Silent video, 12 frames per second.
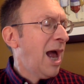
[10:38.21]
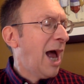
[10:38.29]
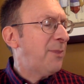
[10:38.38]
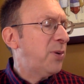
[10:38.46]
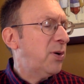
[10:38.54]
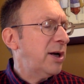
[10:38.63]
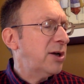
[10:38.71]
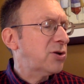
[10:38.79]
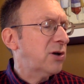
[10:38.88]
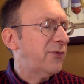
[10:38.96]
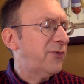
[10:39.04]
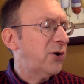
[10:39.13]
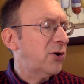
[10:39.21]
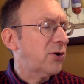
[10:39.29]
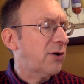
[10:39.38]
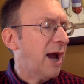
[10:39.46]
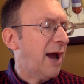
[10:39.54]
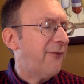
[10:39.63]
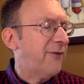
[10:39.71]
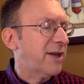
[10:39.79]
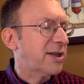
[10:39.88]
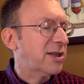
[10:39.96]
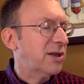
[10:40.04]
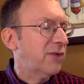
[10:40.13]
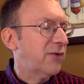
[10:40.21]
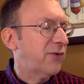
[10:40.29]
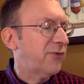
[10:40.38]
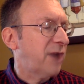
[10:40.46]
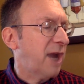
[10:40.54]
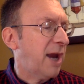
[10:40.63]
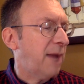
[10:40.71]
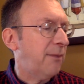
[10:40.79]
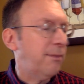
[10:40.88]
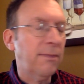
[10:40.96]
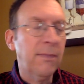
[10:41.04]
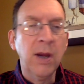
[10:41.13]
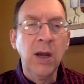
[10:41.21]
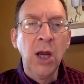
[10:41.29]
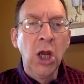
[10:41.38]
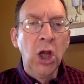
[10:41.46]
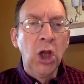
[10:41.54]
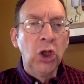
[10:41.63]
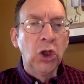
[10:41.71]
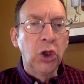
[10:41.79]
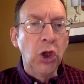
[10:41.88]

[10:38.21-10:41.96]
I pointed to a photograph in a silver frame.